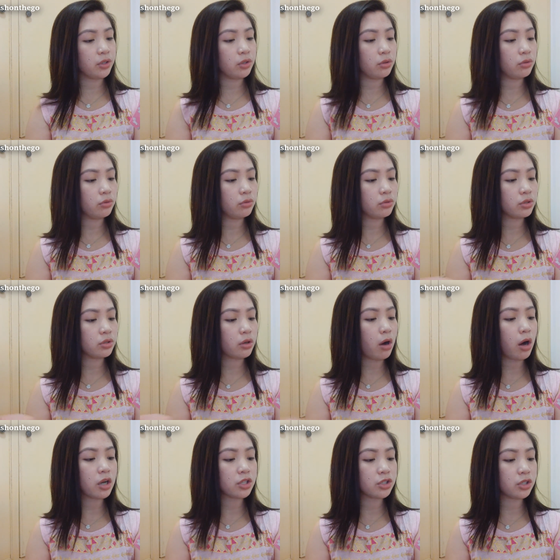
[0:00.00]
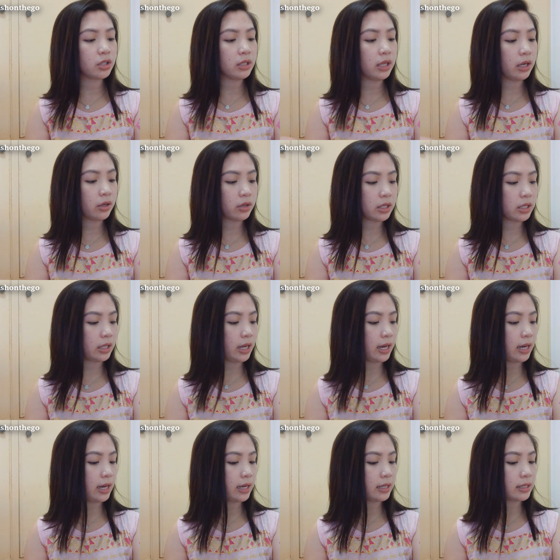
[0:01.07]
use, caution,
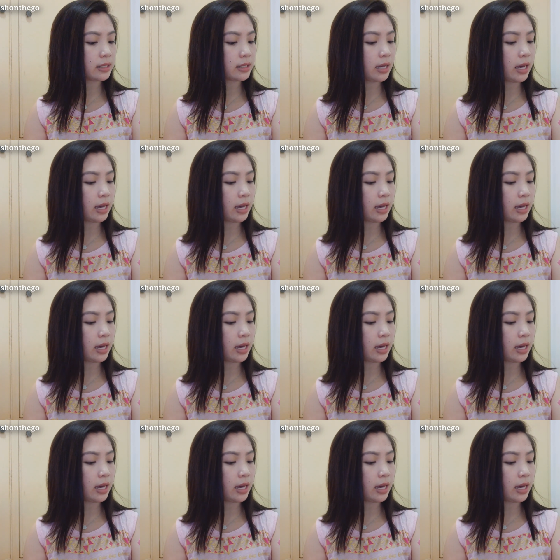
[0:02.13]
ingredients,